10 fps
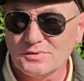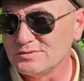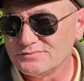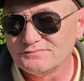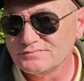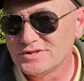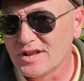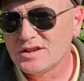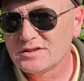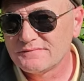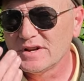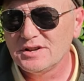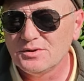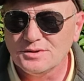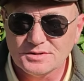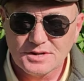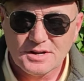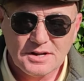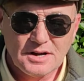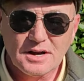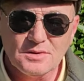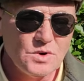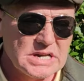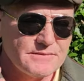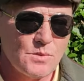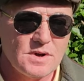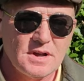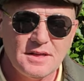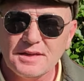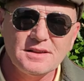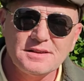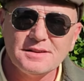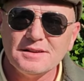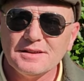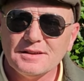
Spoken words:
or to this video, And whichever one I think